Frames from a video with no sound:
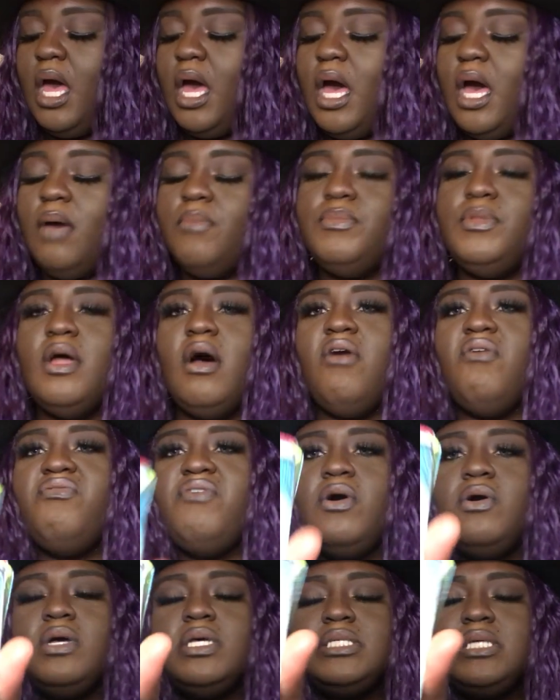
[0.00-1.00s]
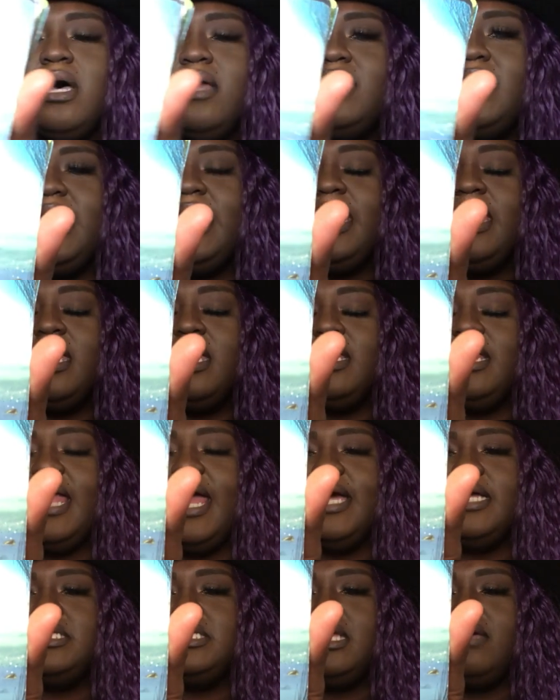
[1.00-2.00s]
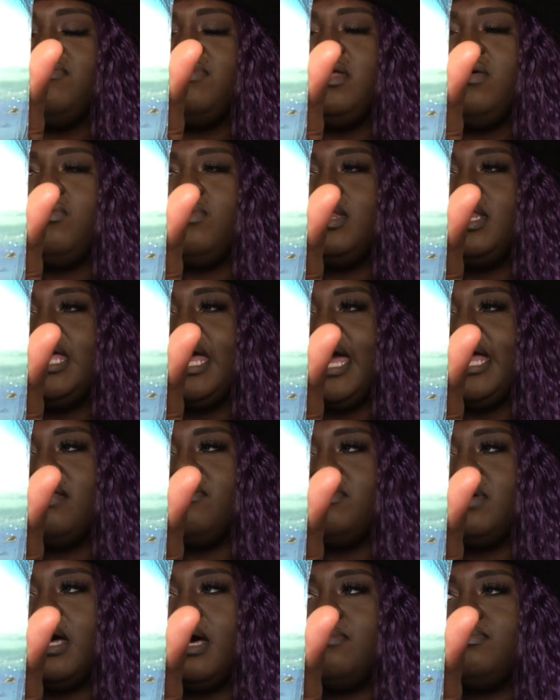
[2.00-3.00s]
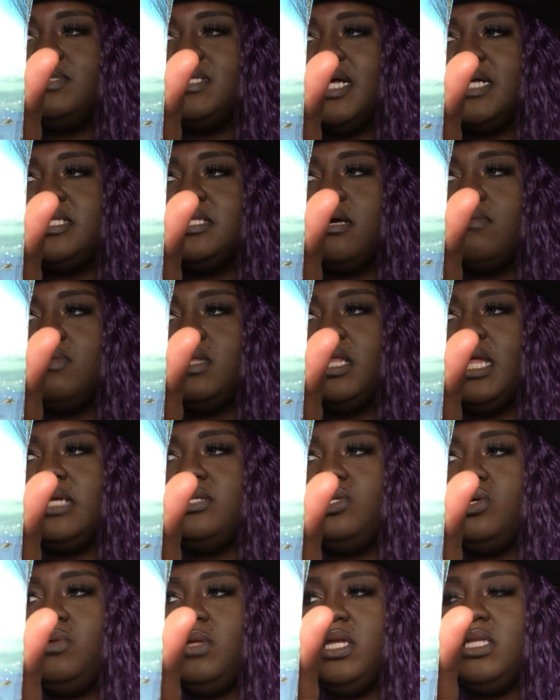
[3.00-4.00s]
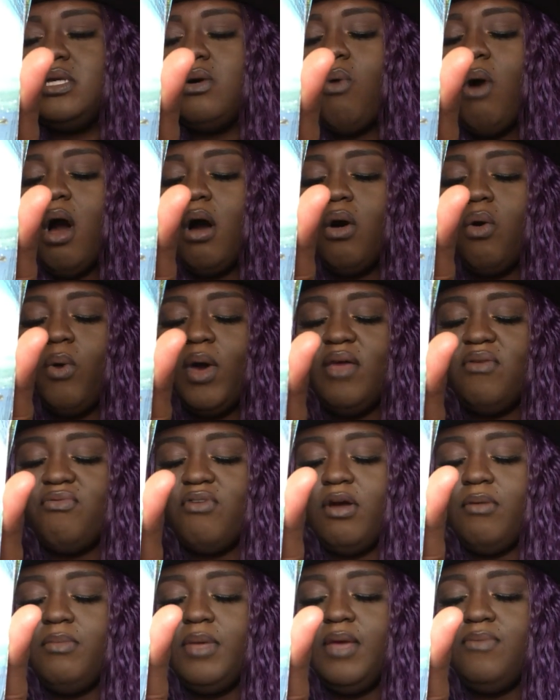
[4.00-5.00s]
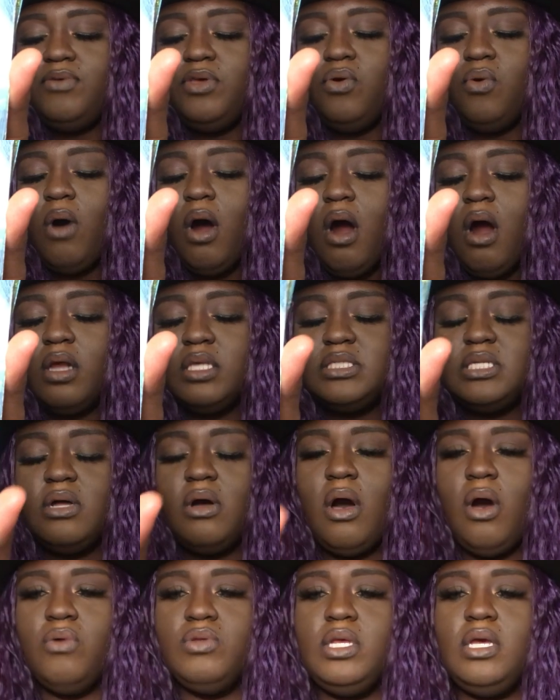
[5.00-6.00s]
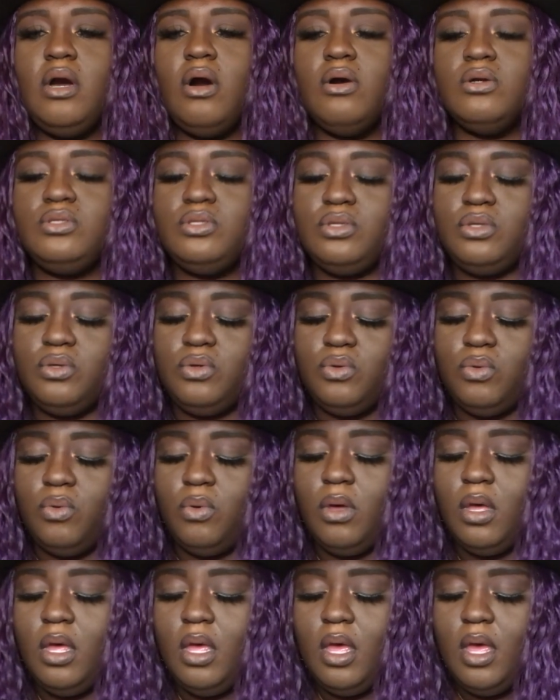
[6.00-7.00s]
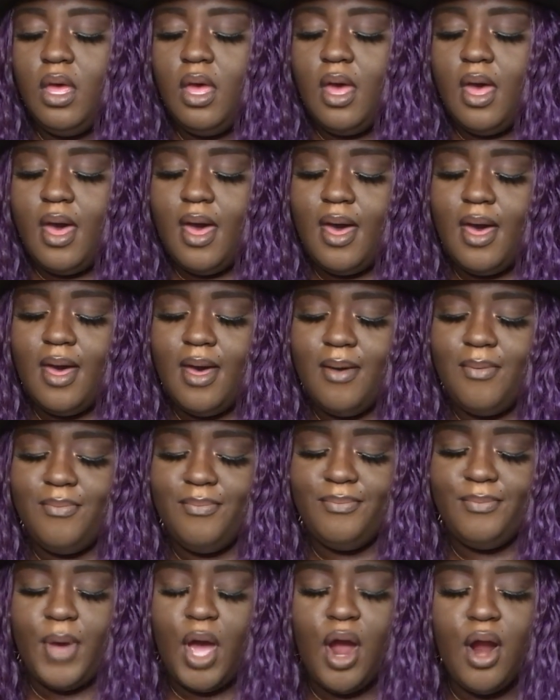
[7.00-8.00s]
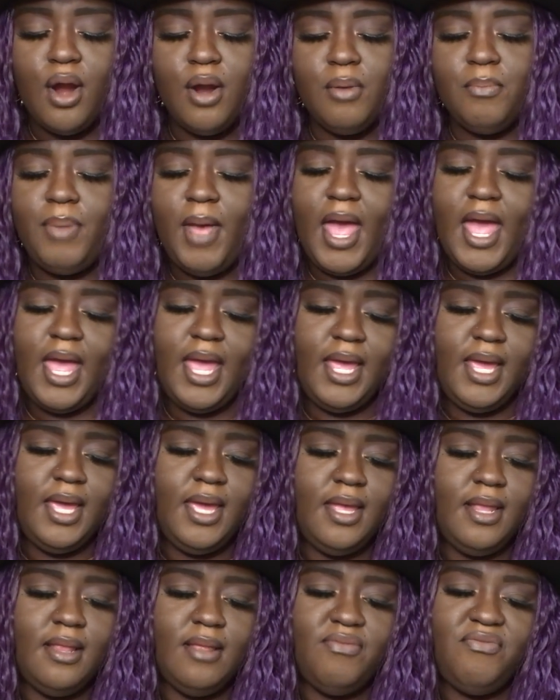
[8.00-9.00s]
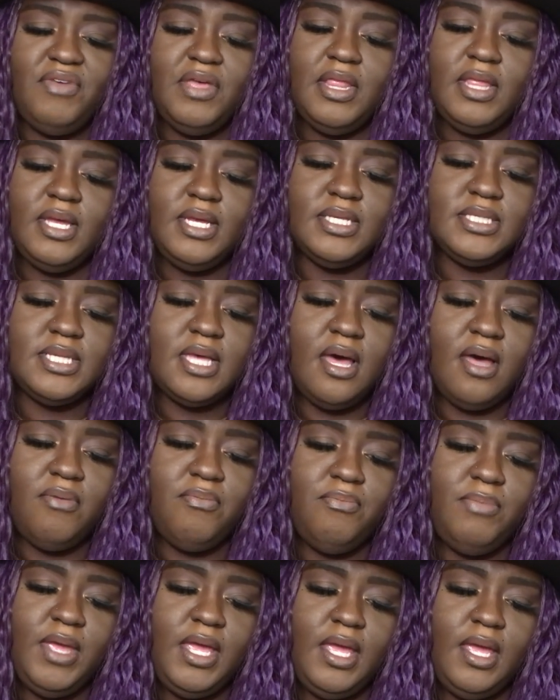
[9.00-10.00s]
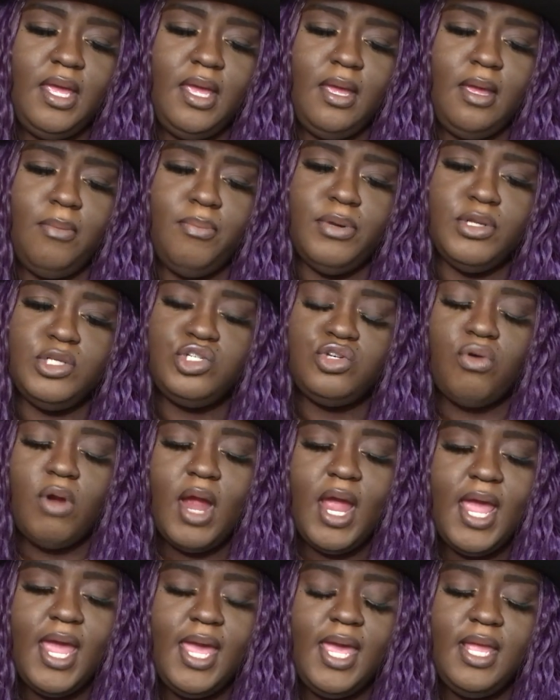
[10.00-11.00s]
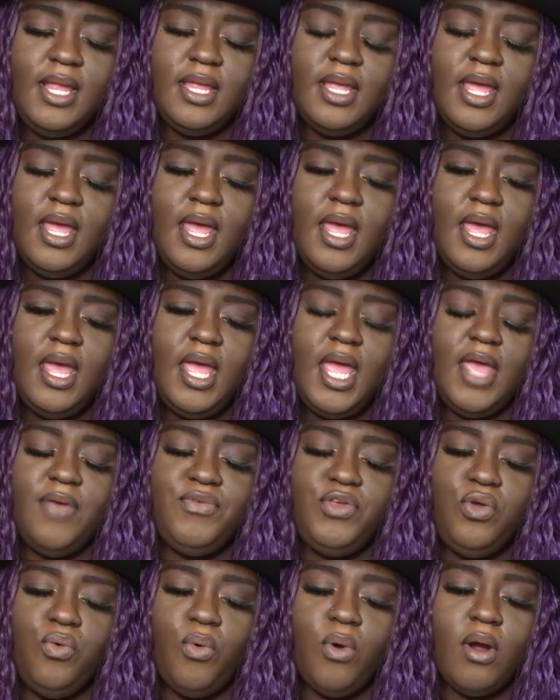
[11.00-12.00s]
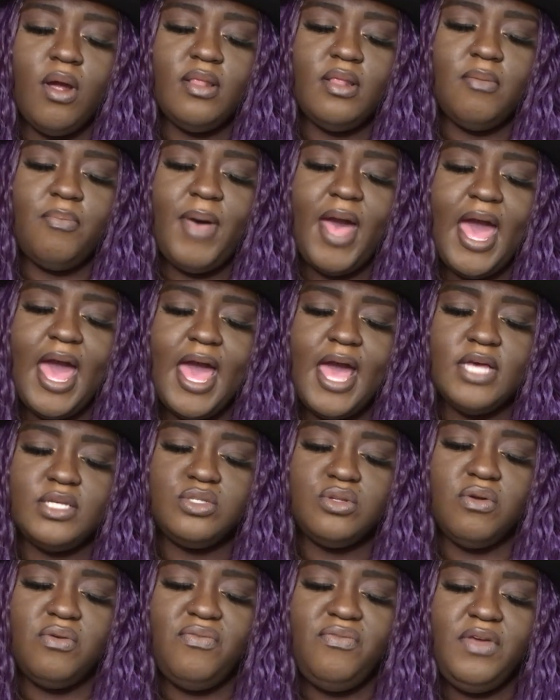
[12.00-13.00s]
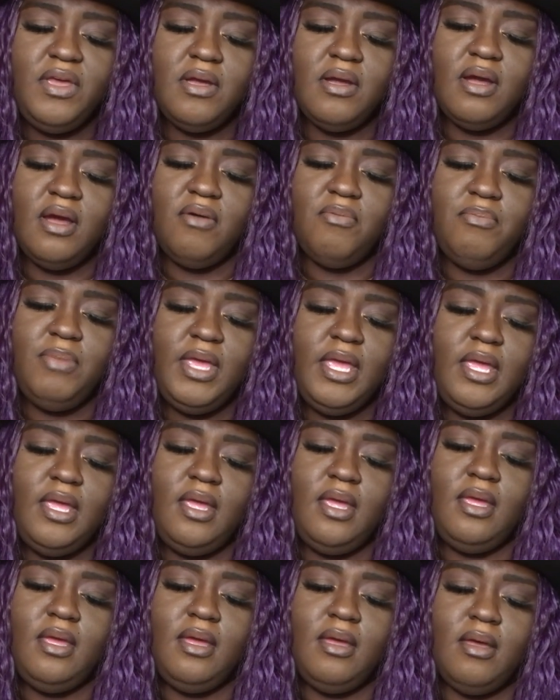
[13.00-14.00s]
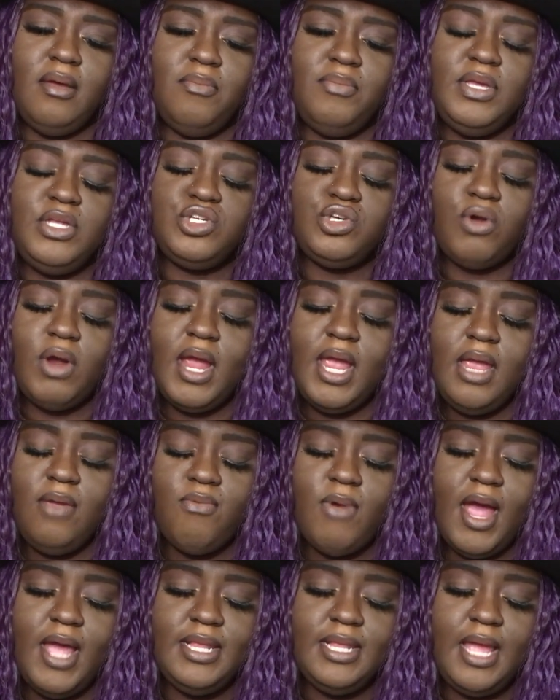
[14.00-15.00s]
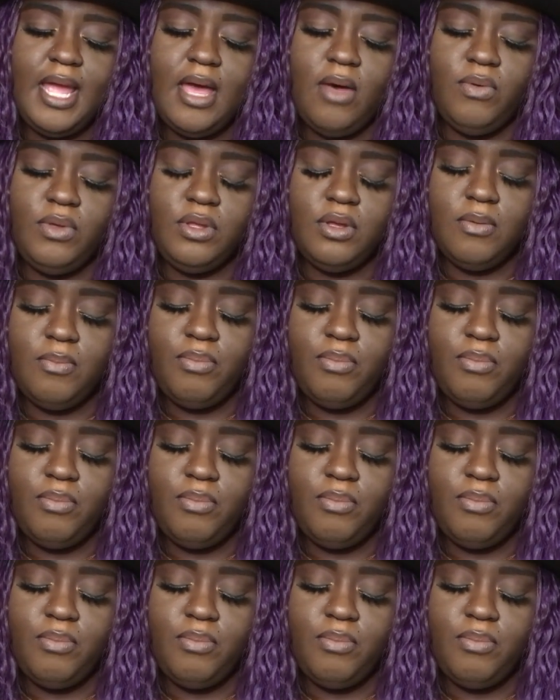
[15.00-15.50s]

Um, don't focus on the negativity with the Eight of Cups. That's something that you need to walk away from if you are still holding on to um, hurt, pain, feelings of being betrayed if you were in the past, or fear of being betrayed right now in your